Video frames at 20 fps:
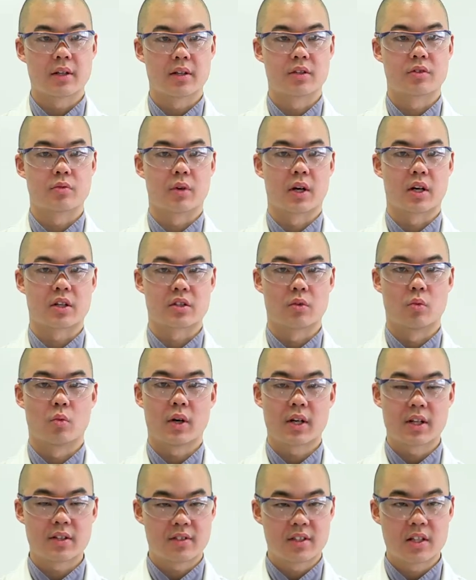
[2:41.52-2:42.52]
in this reaction?
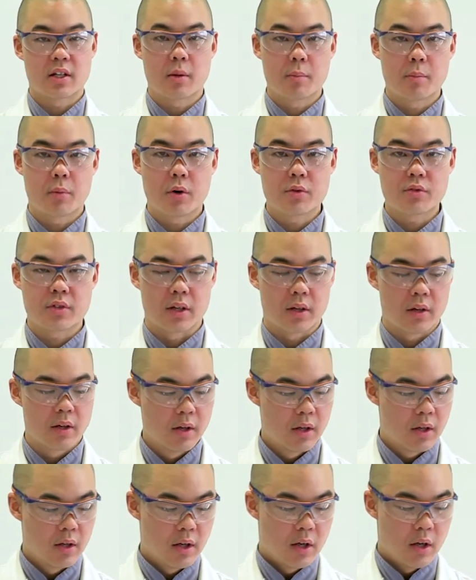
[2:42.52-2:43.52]
What is decomposing?
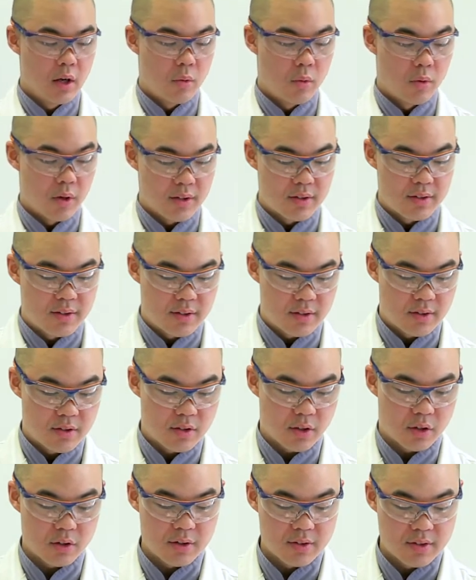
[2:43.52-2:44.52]
We can
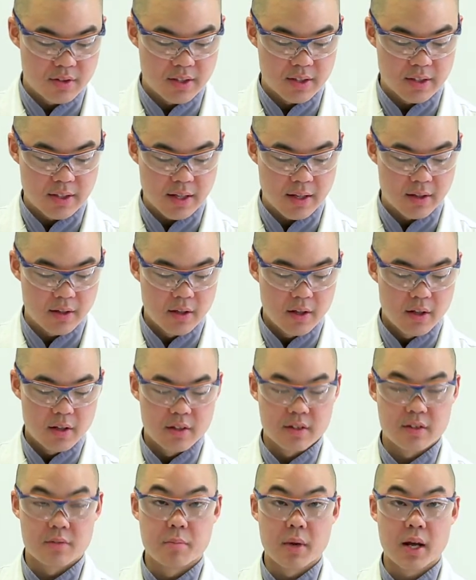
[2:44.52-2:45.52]
start to see that
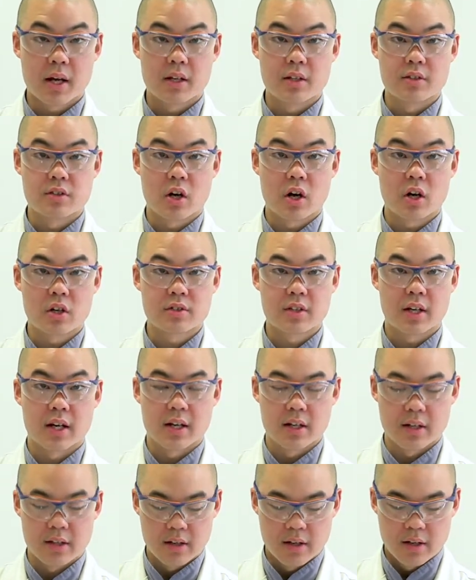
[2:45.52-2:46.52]
this manganese
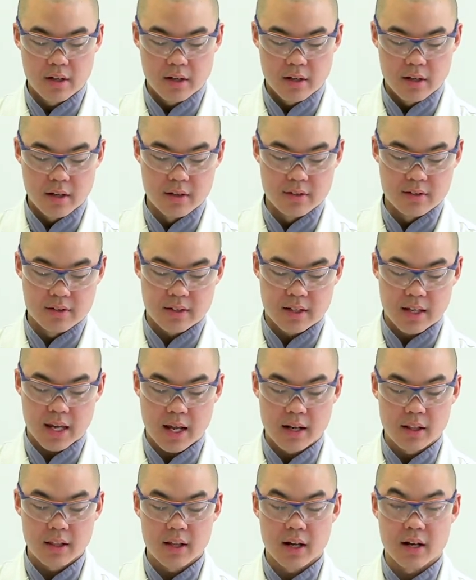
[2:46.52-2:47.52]
oxide is
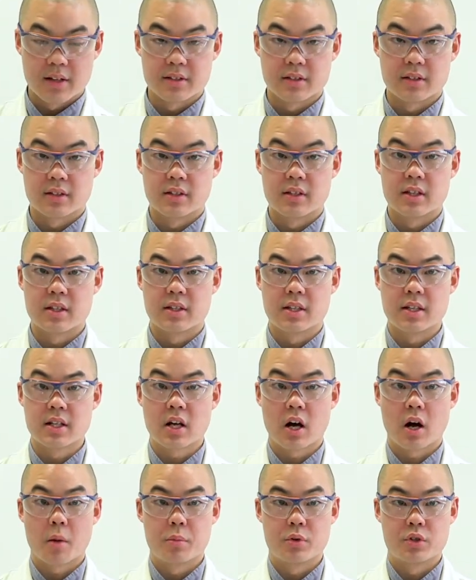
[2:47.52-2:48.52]
catalyzing the
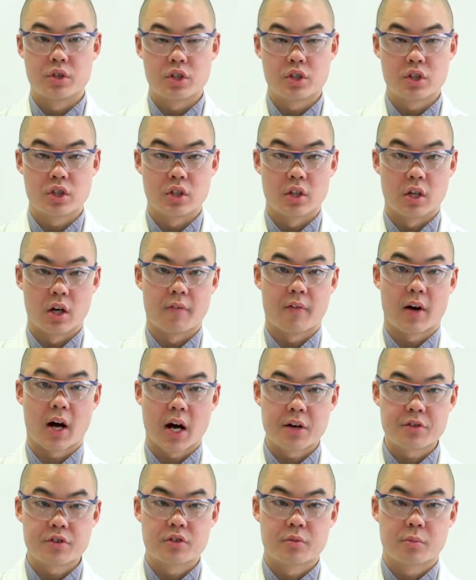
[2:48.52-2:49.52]
decomposition of
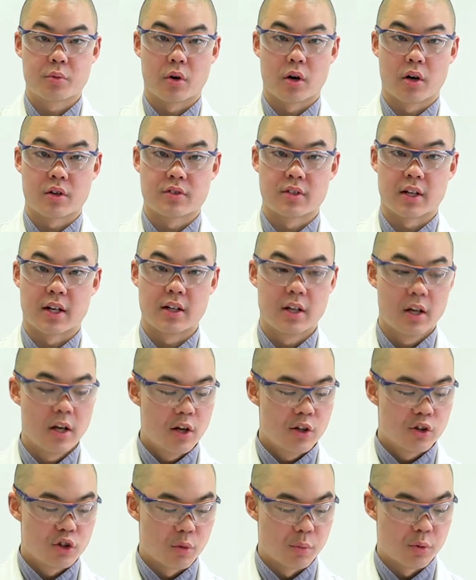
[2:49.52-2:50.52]
hydrogen peroxide
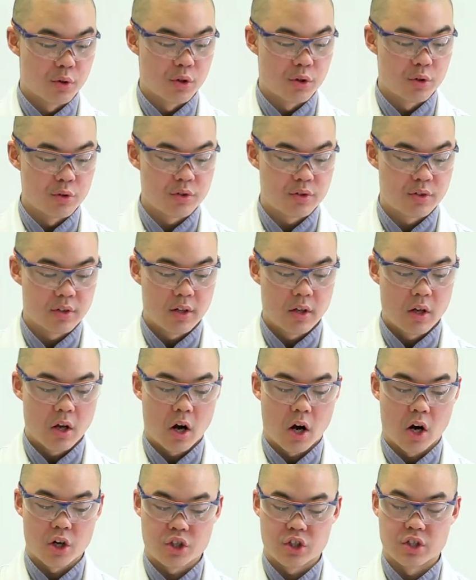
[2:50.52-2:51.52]
to produce
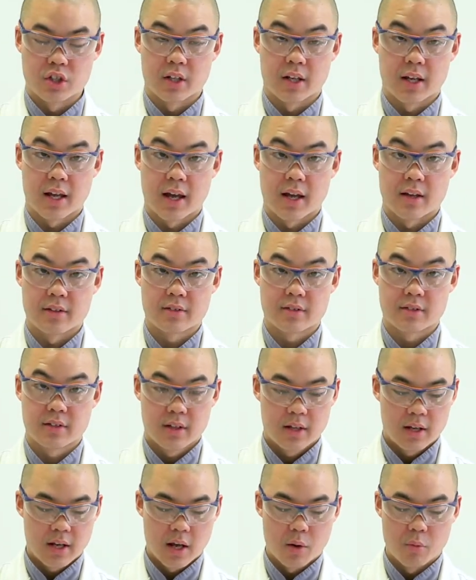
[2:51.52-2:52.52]
oxygen gas.
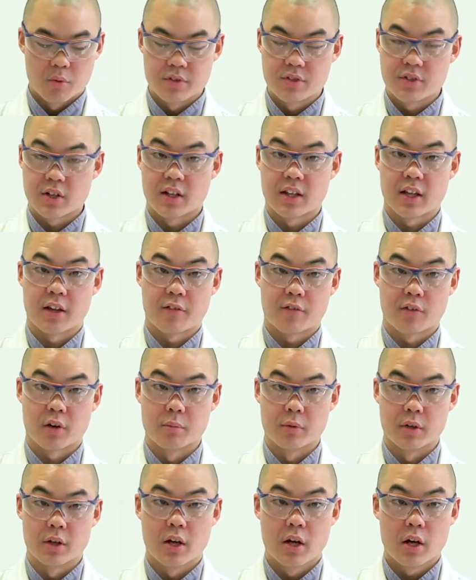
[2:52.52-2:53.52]
And we saw that
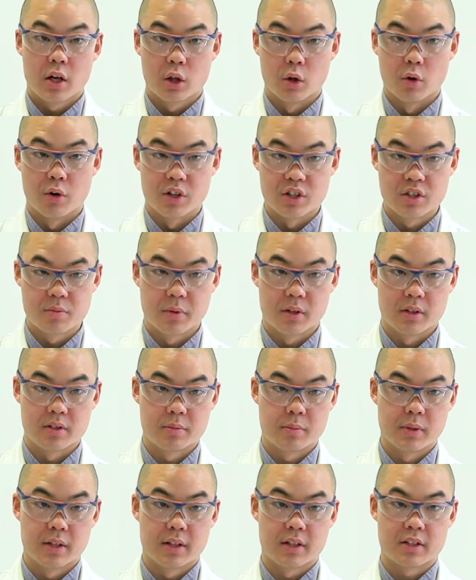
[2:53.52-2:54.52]
from the glowing
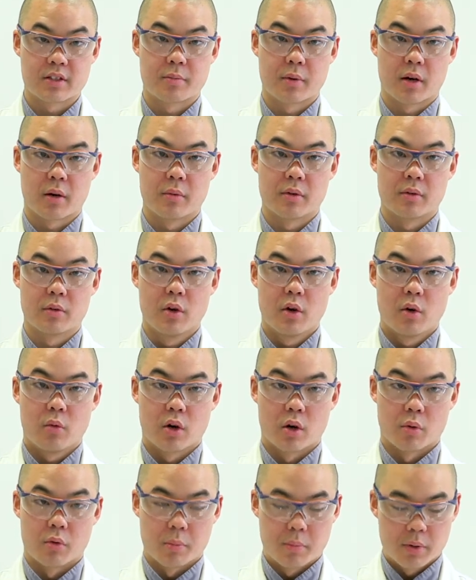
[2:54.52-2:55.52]
splint experiment,
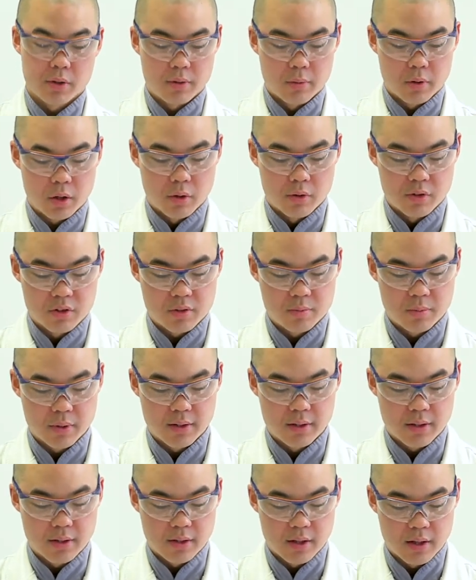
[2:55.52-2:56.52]
where we put the glowing
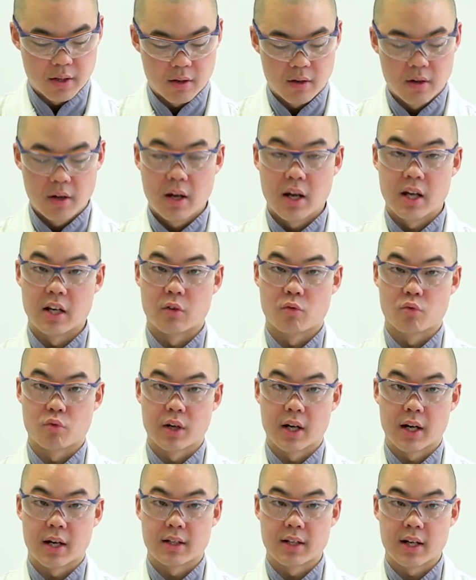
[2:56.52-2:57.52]
splint in there and it
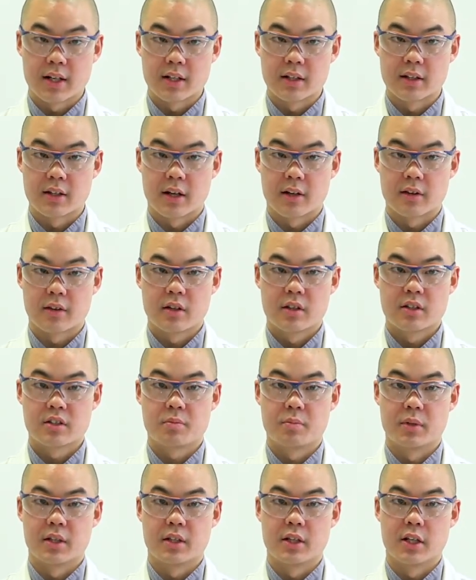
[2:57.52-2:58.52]
reignited that
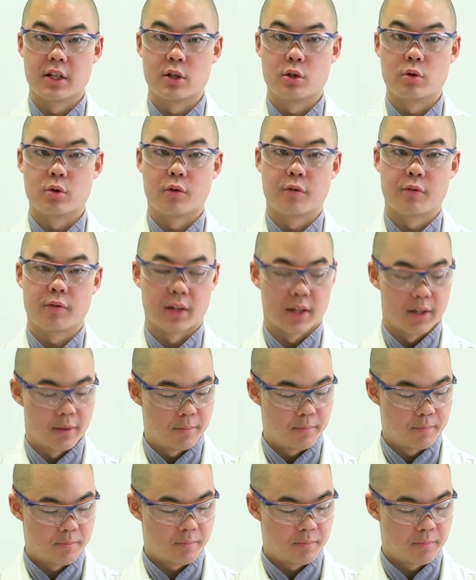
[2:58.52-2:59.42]
splint into a flame.